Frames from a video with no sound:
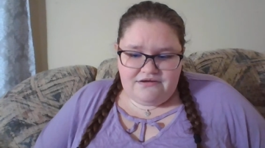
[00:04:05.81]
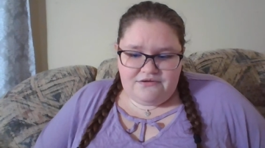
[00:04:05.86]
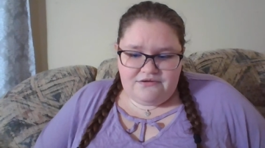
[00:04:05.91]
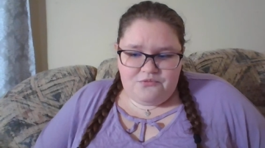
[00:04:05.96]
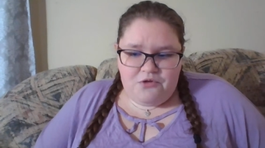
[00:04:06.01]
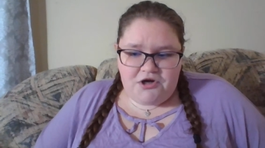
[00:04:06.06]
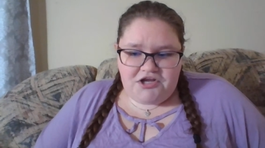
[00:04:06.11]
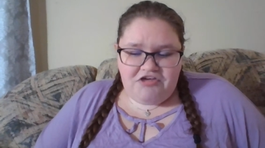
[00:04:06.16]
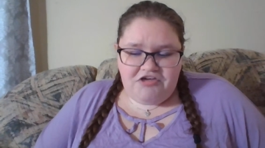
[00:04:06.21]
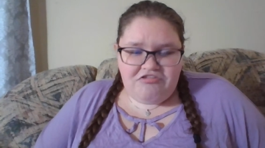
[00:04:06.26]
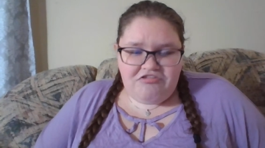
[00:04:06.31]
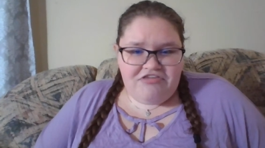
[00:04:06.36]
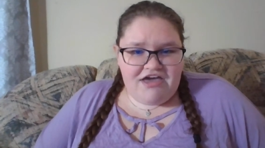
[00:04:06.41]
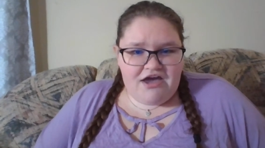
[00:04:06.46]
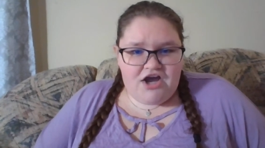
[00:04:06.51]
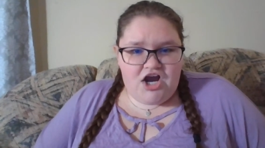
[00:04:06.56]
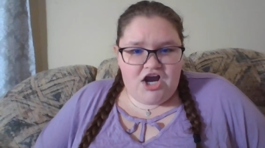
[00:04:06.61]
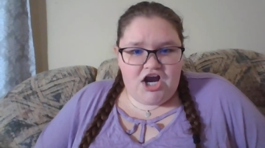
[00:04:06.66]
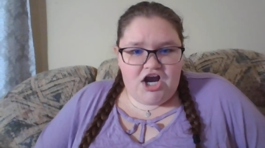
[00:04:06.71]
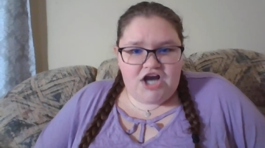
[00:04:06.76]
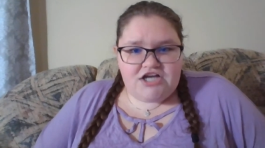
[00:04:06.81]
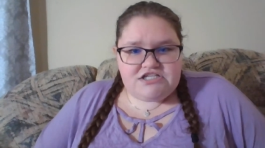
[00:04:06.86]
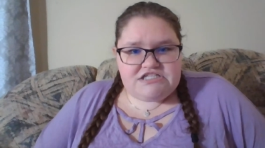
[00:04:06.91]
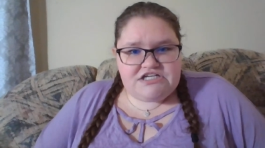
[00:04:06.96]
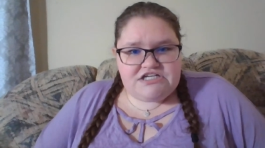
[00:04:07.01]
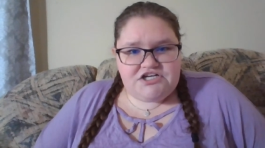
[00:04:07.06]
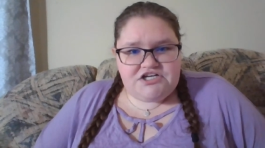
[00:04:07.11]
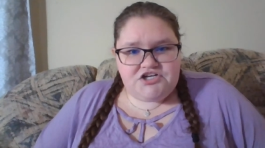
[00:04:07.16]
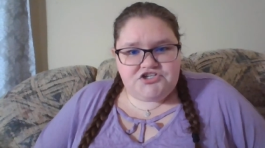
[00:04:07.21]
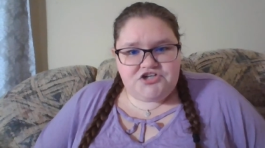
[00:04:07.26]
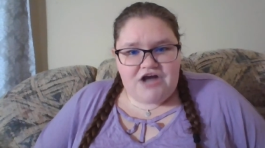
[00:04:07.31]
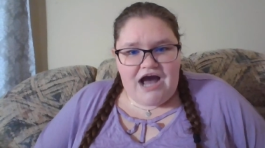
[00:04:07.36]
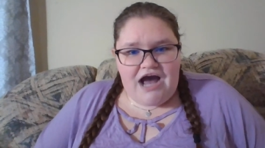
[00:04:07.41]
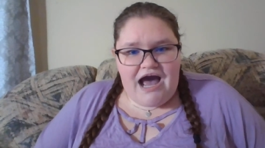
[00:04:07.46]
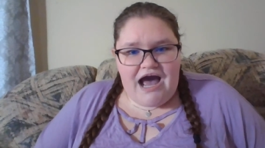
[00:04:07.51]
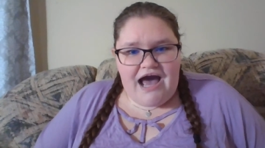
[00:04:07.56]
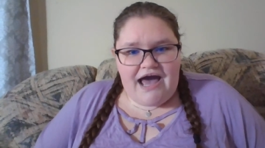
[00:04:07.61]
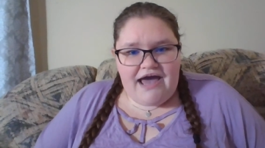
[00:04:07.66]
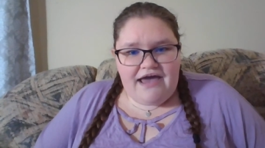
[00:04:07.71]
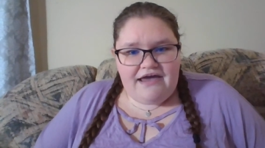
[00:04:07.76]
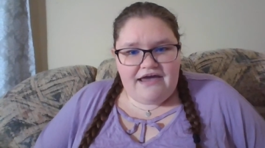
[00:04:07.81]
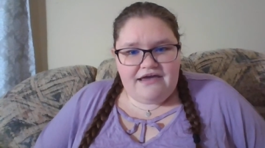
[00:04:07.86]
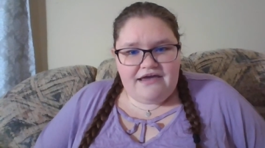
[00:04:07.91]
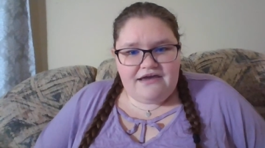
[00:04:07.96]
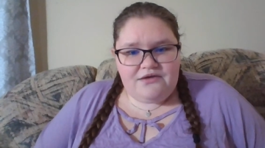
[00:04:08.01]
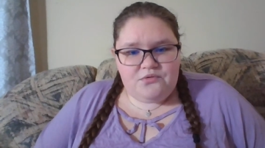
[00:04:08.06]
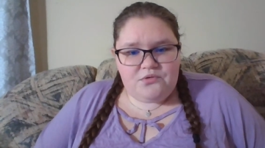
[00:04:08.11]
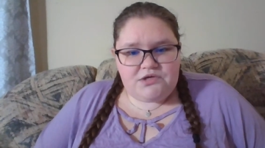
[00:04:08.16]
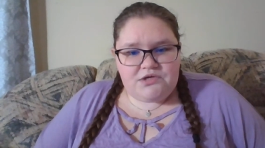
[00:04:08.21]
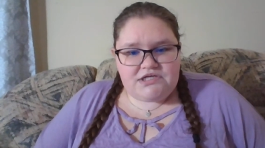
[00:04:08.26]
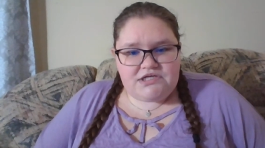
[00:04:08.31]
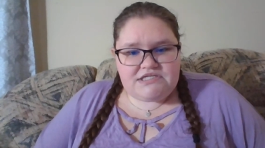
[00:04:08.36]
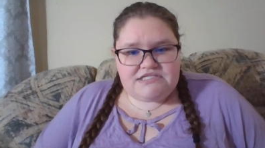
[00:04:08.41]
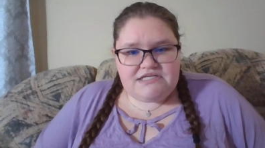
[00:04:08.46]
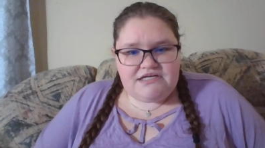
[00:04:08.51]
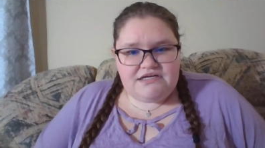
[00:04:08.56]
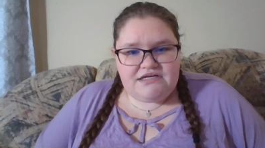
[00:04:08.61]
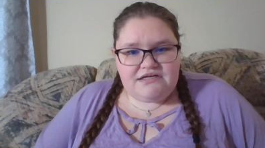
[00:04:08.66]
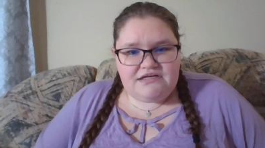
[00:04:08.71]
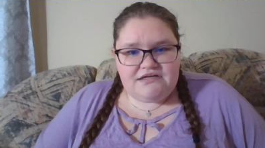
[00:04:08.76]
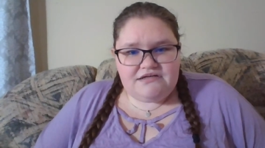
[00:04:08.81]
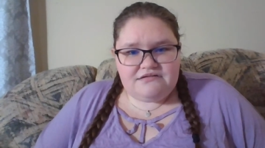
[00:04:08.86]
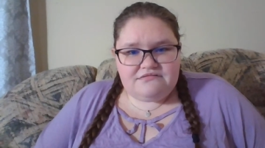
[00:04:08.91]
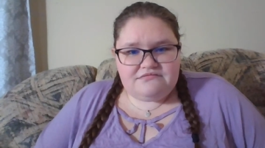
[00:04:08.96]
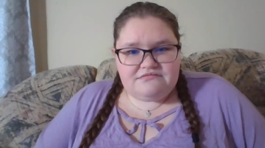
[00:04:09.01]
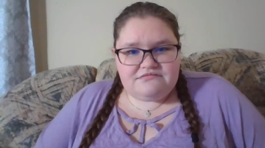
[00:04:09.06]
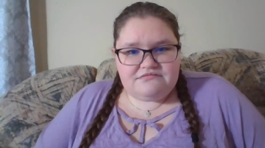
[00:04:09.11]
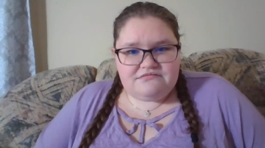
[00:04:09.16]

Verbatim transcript: What do you think Kurt is going to try in order to